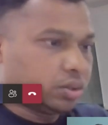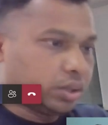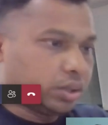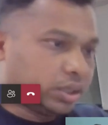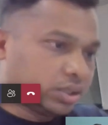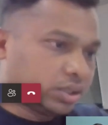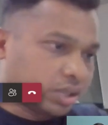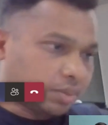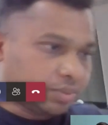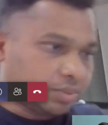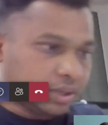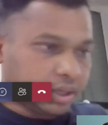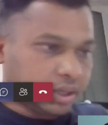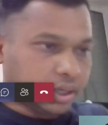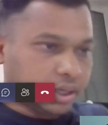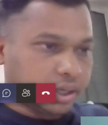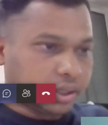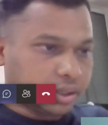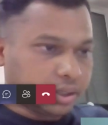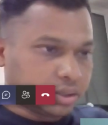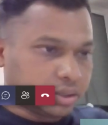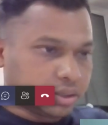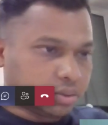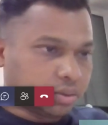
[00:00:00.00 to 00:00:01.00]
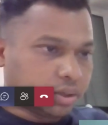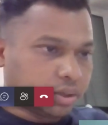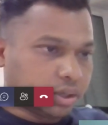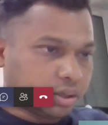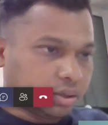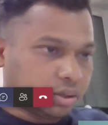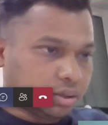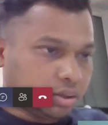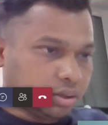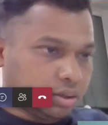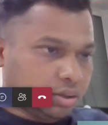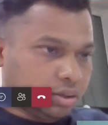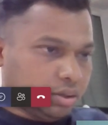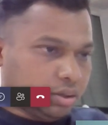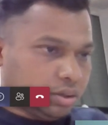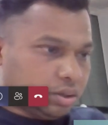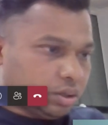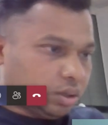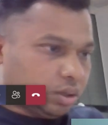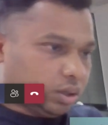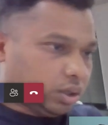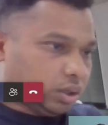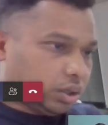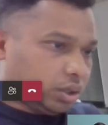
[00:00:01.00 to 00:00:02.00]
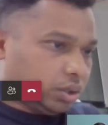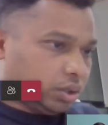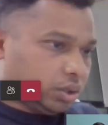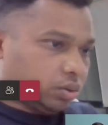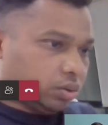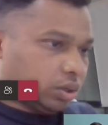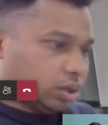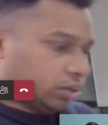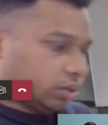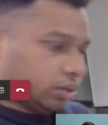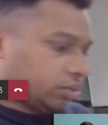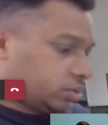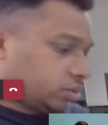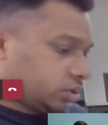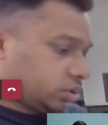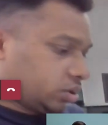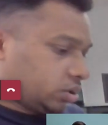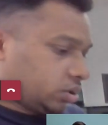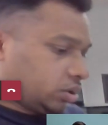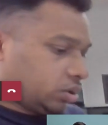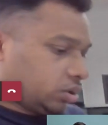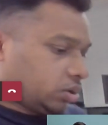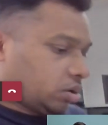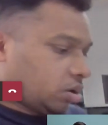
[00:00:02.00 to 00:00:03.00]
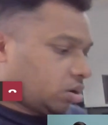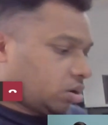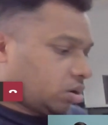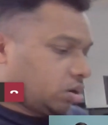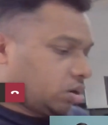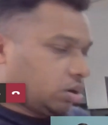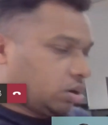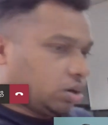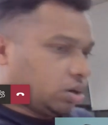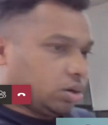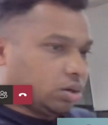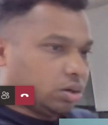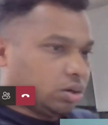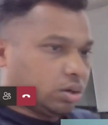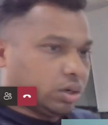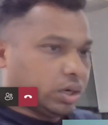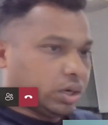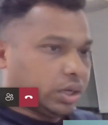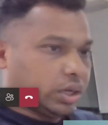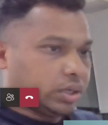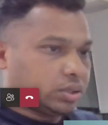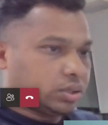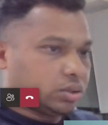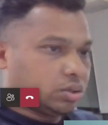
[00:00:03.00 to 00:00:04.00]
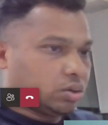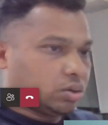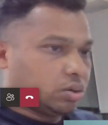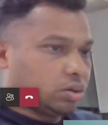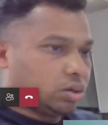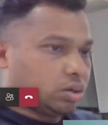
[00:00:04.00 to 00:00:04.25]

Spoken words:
So it is something like this, okay? You have called class